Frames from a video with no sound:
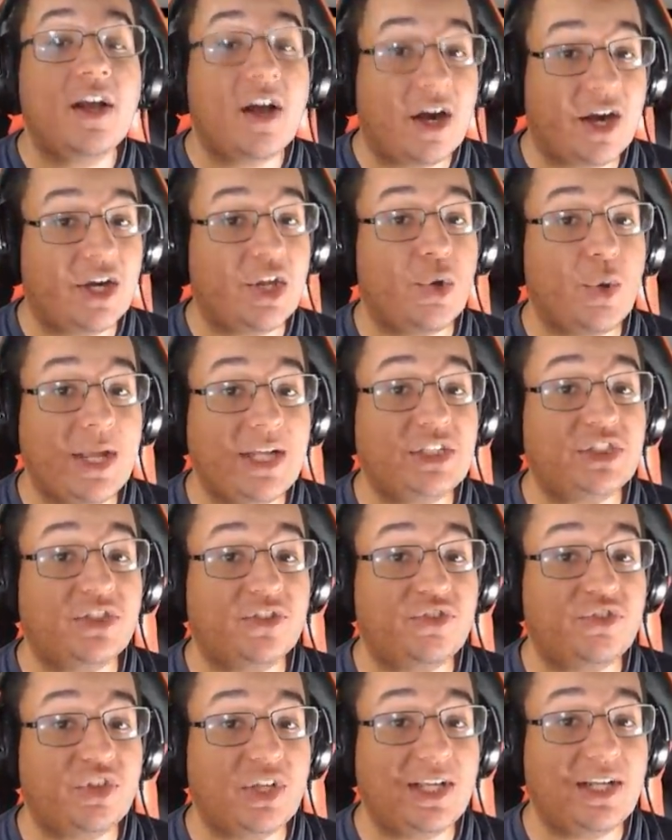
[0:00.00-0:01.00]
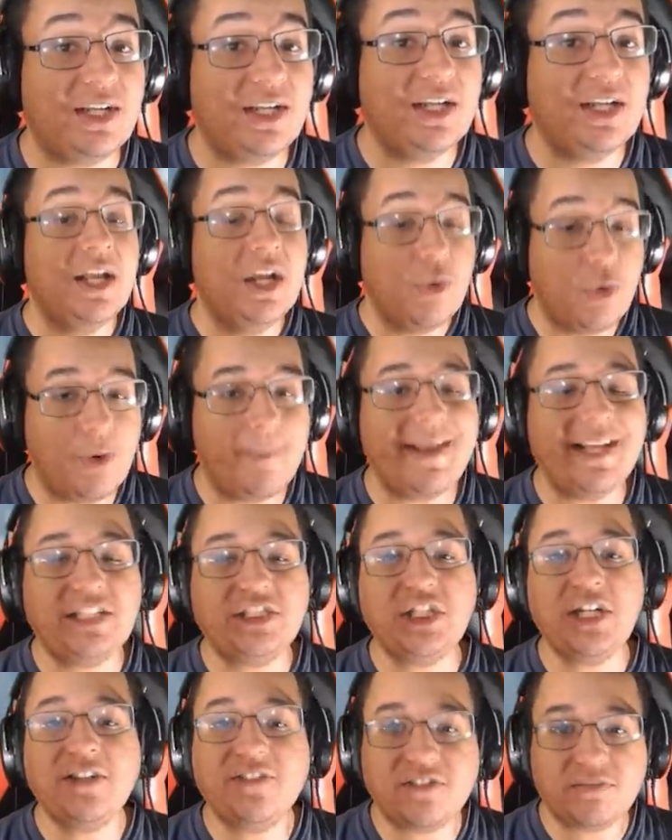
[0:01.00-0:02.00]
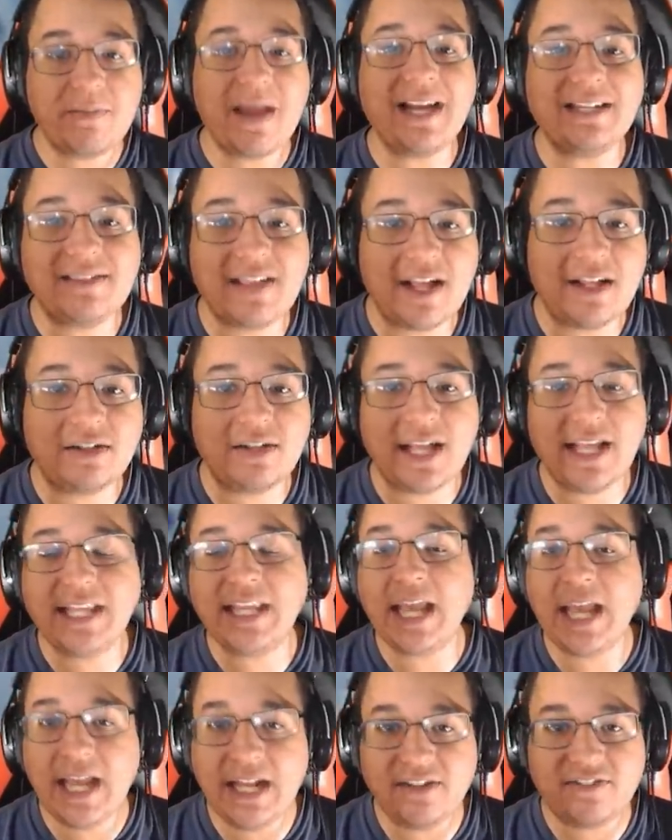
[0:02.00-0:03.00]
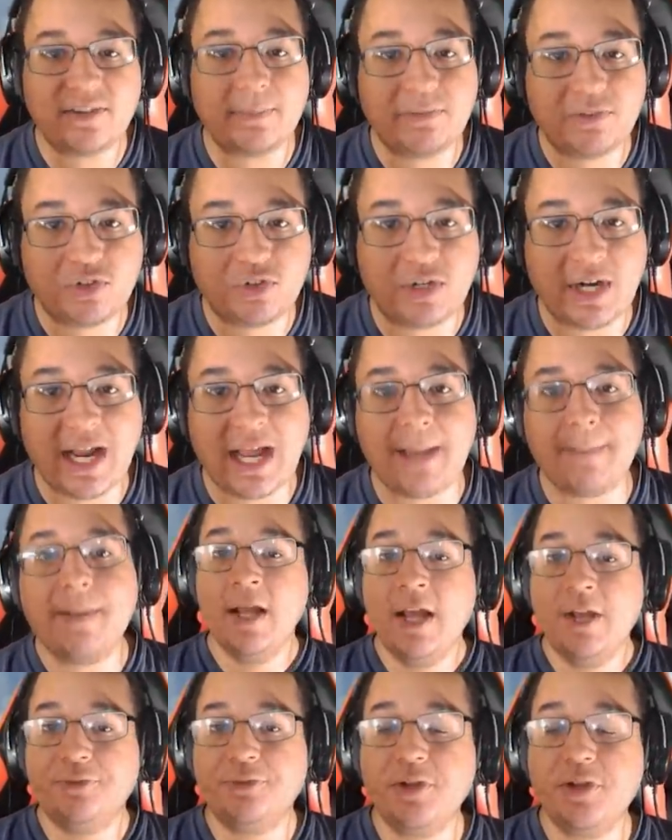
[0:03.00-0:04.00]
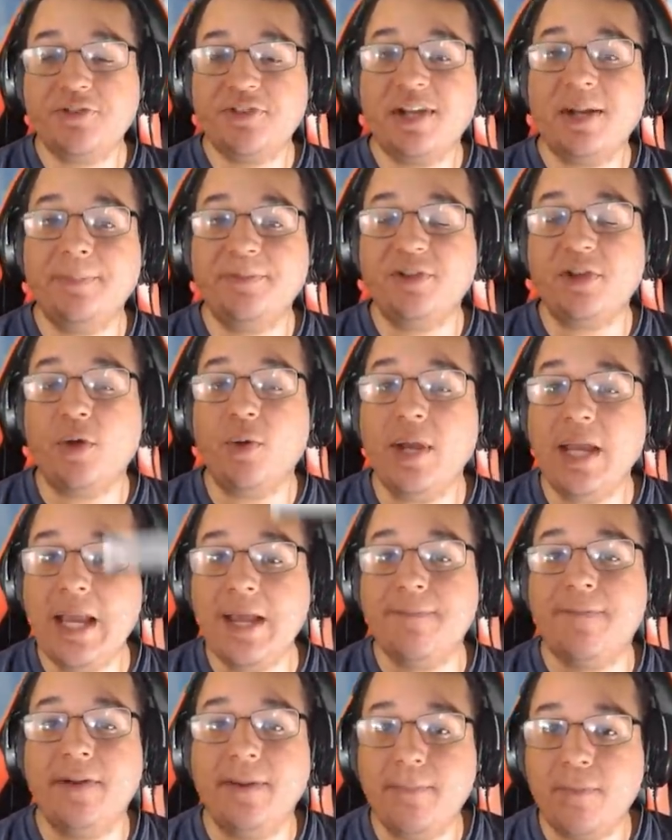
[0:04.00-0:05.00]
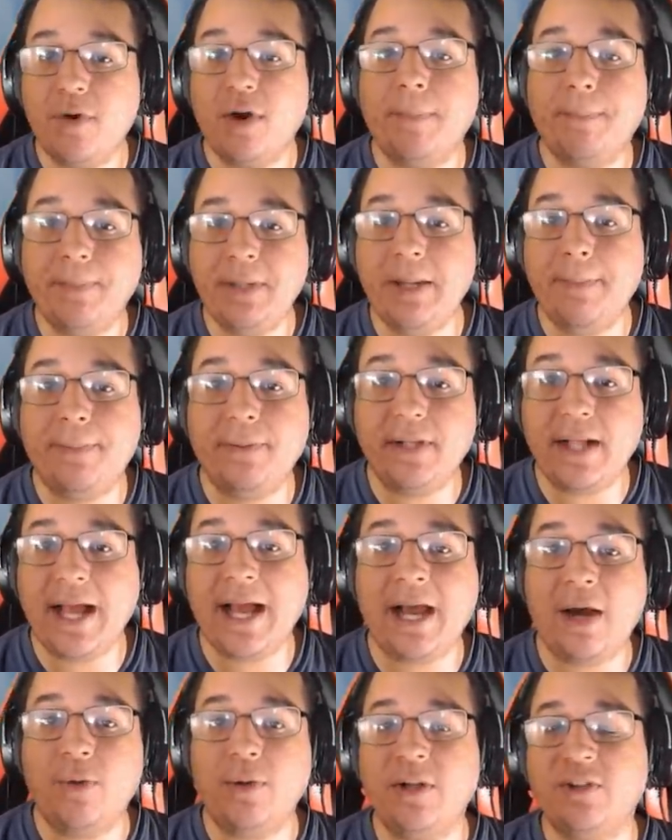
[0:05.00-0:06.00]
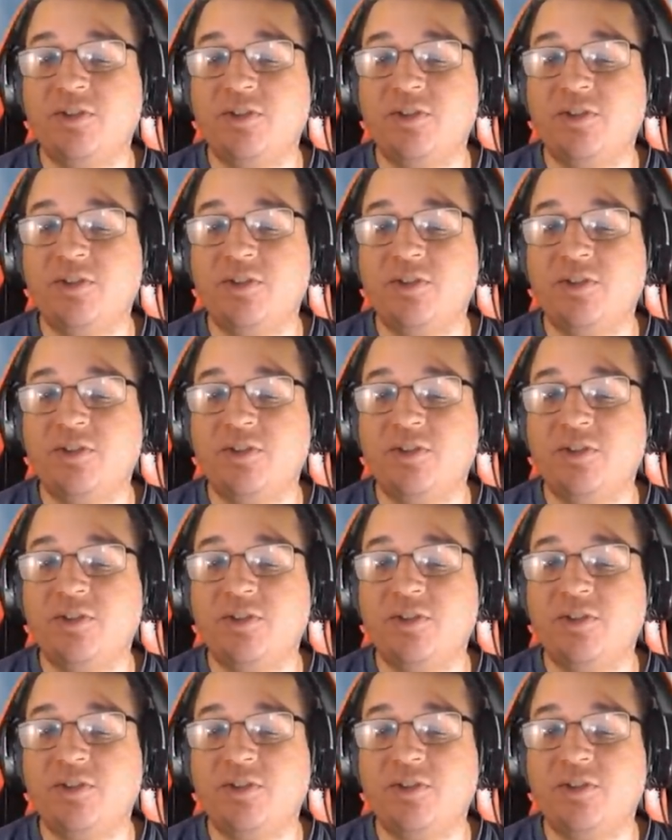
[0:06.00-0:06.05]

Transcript: Are you interested? Well, make sure you smack that like and subscribe so this helps out even more people out,